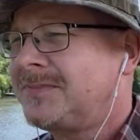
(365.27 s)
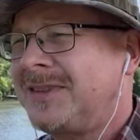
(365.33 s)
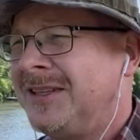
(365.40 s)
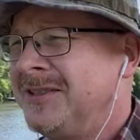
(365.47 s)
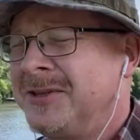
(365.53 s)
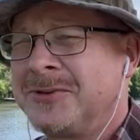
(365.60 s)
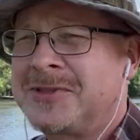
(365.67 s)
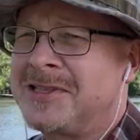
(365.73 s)

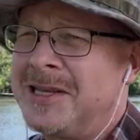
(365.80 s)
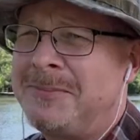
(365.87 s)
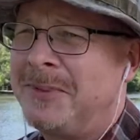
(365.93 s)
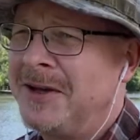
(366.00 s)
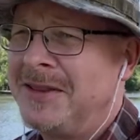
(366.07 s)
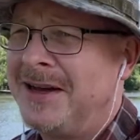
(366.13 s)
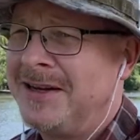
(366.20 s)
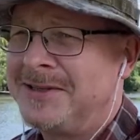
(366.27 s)
don't sleep
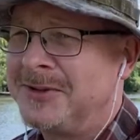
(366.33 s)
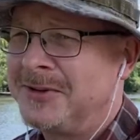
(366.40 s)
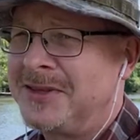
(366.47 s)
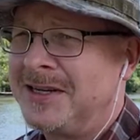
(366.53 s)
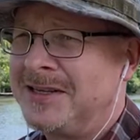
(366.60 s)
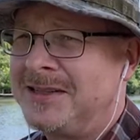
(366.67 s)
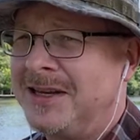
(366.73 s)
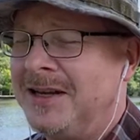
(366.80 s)
on that. Don't
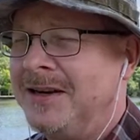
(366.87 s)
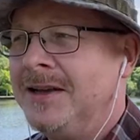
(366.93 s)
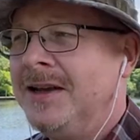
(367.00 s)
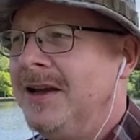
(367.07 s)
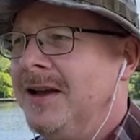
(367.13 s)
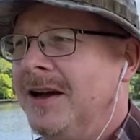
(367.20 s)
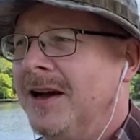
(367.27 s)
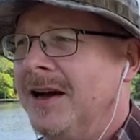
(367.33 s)
think that
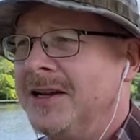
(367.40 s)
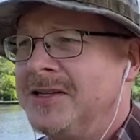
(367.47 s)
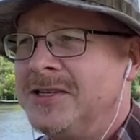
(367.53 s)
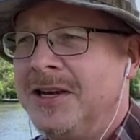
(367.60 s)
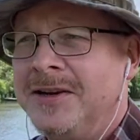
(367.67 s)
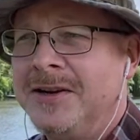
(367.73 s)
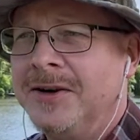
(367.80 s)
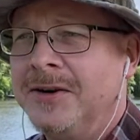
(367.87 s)

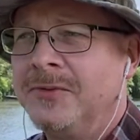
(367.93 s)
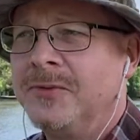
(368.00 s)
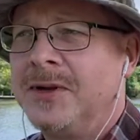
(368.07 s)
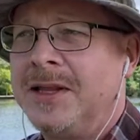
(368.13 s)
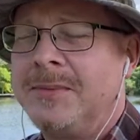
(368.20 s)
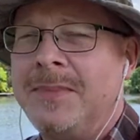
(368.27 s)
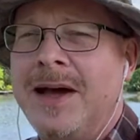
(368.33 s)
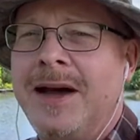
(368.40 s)
gender
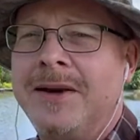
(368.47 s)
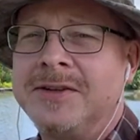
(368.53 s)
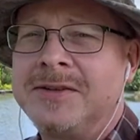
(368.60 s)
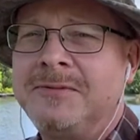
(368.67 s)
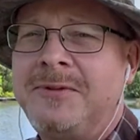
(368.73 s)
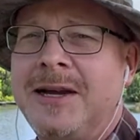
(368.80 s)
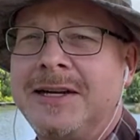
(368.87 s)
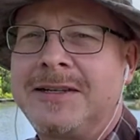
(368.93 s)
really matters. In
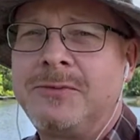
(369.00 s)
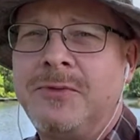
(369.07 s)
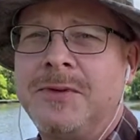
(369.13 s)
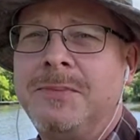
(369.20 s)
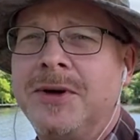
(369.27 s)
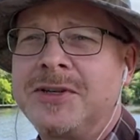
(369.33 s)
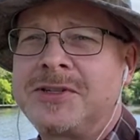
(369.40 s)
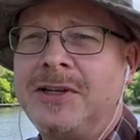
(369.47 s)
fact, with
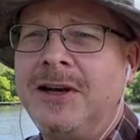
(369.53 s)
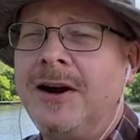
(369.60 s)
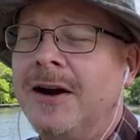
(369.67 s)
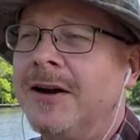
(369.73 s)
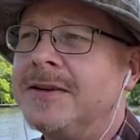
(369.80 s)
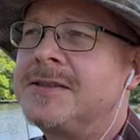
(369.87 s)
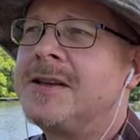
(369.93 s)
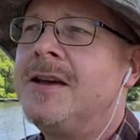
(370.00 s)
martial
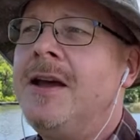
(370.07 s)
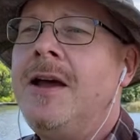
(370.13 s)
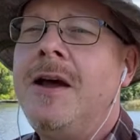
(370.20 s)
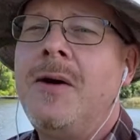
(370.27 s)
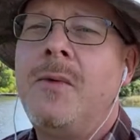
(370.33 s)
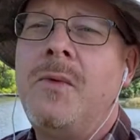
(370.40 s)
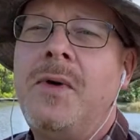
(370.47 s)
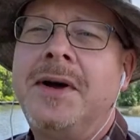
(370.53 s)
arts,
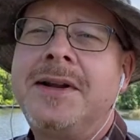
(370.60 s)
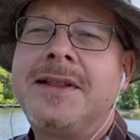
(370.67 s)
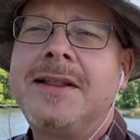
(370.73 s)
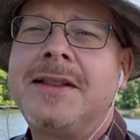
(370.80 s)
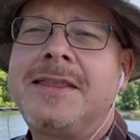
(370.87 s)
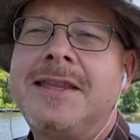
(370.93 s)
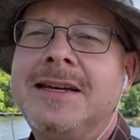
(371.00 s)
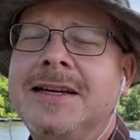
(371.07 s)
one of
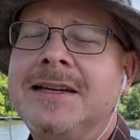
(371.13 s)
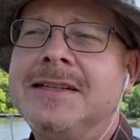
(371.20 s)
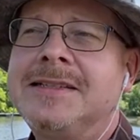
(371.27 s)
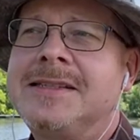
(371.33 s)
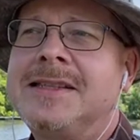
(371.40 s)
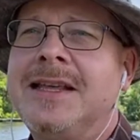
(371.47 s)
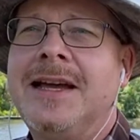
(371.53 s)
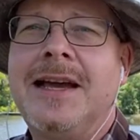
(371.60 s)
the
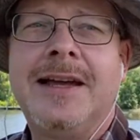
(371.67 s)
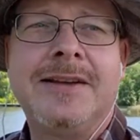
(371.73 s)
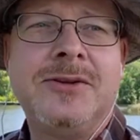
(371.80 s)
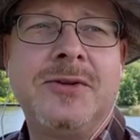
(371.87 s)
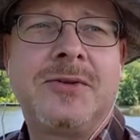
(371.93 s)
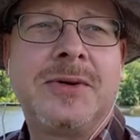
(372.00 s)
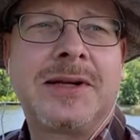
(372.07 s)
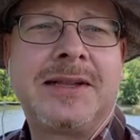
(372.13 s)
things that you
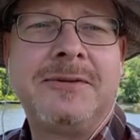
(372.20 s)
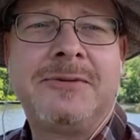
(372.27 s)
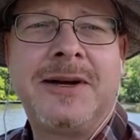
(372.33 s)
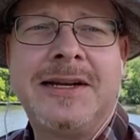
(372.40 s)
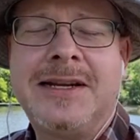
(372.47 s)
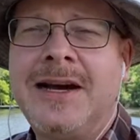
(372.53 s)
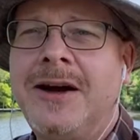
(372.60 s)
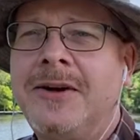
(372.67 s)
quickly
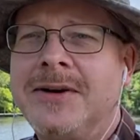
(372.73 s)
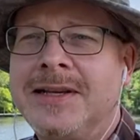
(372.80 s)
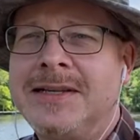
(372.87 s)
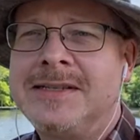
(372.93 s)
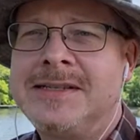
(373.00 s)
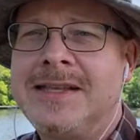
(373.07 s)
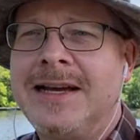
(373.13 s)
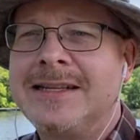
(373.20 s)
find out
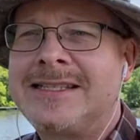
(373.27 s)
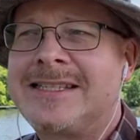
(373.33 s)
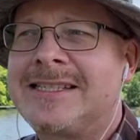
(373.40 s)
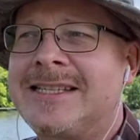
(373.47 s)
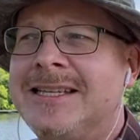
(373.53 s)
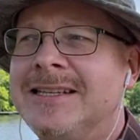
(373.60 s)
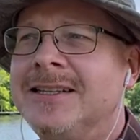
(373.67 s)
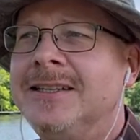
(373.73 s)
is that
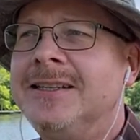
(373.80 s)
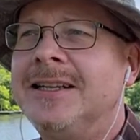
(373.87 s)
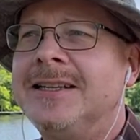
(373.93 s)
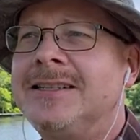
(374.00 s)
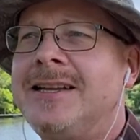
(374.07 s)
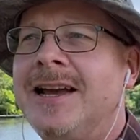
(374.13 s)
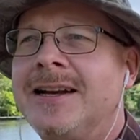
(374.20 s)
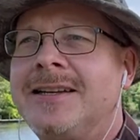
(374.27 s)
skill
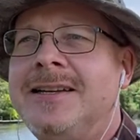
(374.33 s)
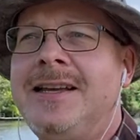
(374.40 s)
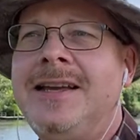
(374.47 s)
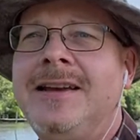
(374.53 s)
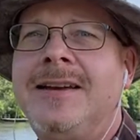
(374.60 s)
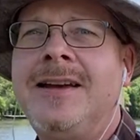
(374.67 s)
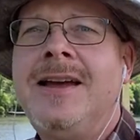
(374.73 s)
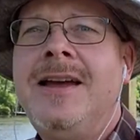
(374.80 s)
and
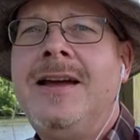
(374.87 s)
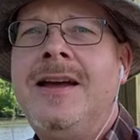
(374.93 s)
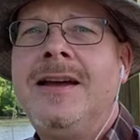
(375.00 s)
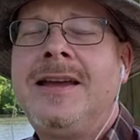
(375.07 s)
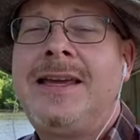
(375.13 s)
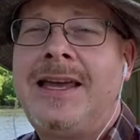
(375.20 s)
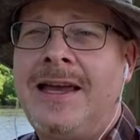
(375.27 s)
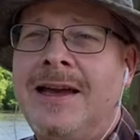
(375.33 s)
technique
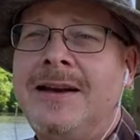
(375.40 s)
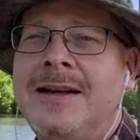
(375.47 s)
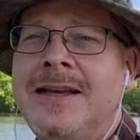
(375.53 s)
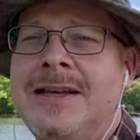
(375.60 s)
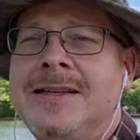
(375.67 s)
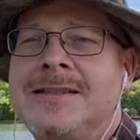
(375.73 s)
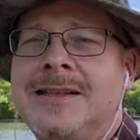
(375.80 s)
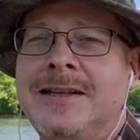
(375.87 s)
can
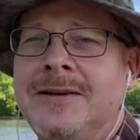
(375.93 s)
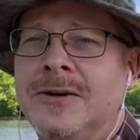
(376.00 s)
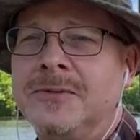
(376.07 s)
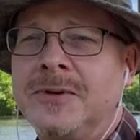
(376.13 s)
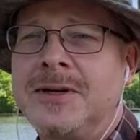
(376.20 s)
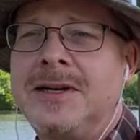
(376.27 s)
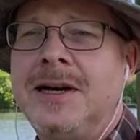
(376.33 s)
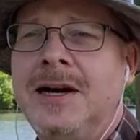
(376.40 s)
easily
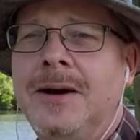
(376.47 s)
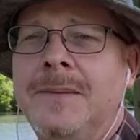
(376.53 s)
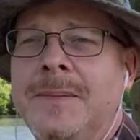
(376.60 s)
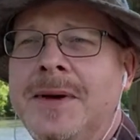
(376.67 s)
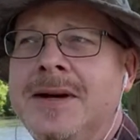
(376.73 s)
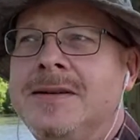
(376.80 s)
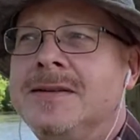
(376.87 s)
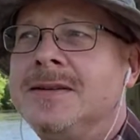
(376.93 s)

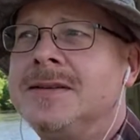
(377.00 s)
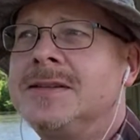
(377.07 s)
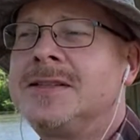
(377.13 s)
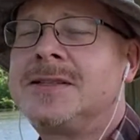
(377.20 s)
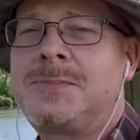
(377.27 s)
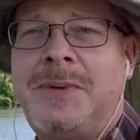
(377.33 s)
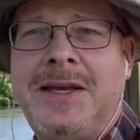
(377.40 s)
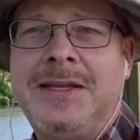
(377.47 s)
overcome
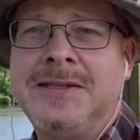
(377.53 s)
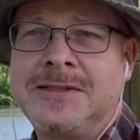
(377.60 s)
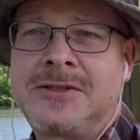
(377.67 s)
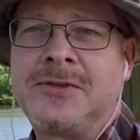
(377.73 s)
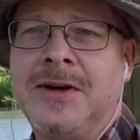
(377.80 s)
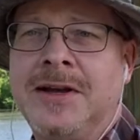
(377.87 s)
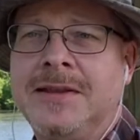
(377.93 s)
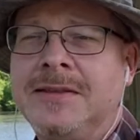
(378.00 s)
speed and
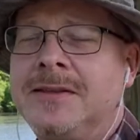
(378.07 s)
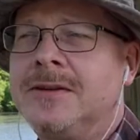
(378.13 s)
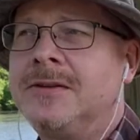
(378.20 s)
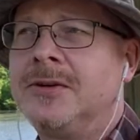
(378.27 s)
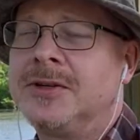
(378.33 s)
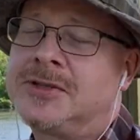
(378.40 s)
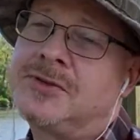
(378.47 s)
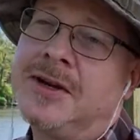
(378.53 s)
strength,
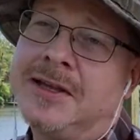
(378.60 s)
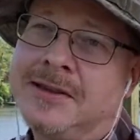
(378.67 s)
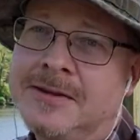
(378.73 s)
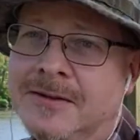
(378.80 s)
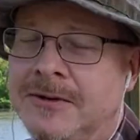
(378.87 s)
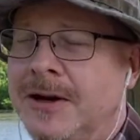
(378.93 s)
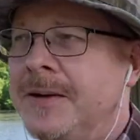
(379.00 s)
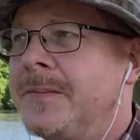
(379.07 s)

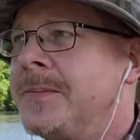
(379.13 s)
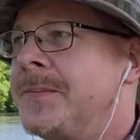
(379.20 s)
right?